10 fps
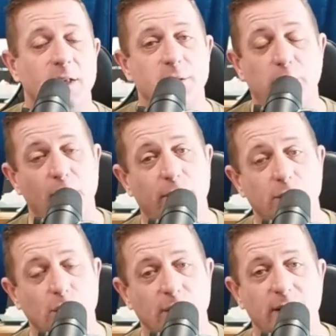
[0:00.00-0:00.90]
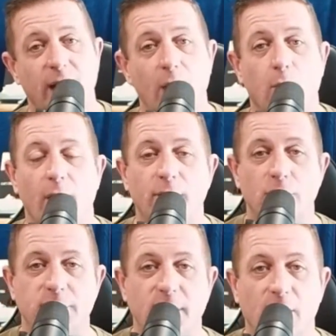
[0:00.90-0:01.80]
It's beautiful during the day wherever
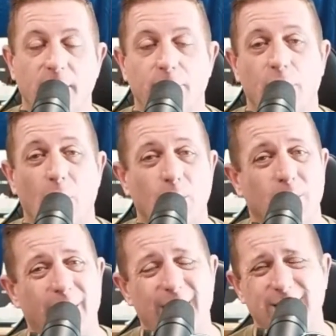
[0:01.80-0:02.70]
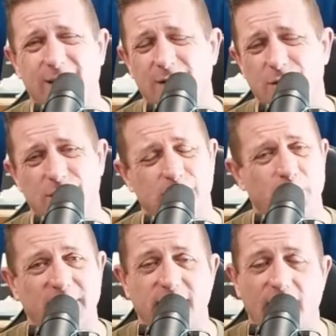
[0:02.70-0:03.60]
you're sailing. If you're going to Alaska, just
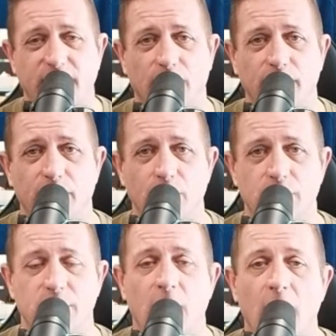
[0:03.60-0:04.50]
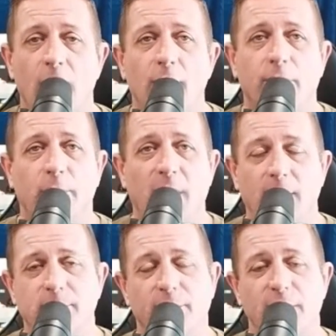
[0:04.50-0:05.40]
spectacular views from the
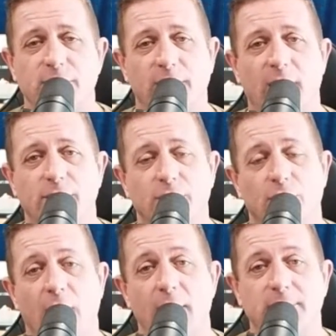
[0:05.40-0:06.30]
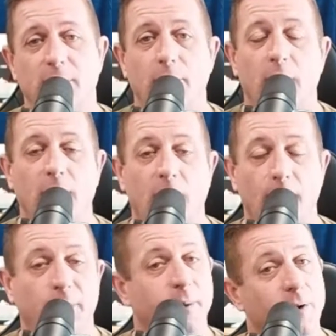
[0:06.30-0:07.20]
Observation Lounge. You can grab some
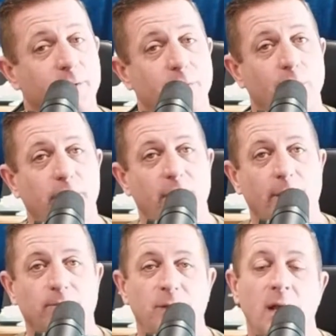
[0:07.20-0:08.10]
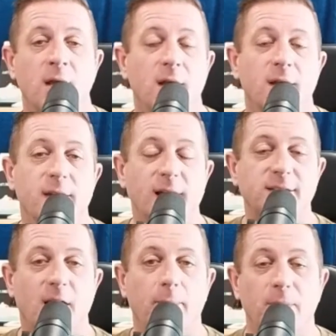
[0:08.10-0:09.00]
complimentary food up there.
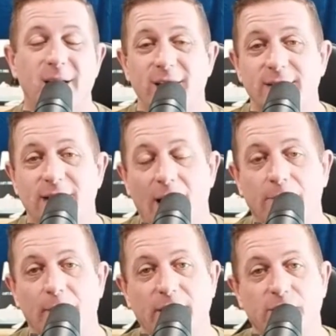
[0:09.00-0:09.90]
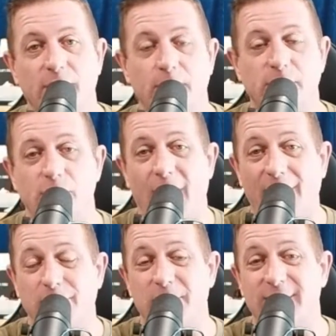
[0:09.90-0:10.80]
Next up, it is complimentary, but you
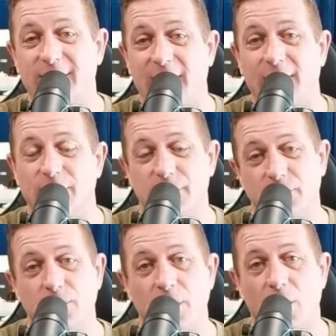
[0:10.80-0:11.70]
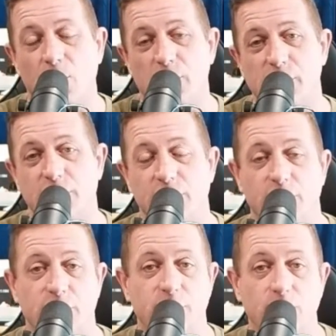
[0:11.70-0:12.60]
have to be staying in a studio, which is
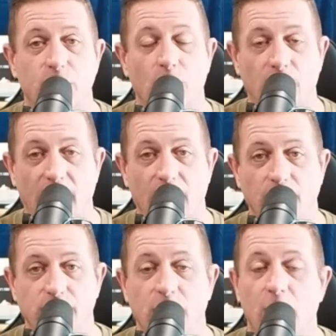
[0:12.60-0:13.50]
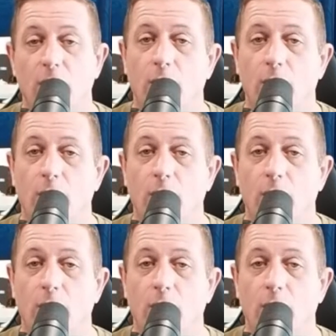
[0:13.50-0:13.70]
the Studio Lounge.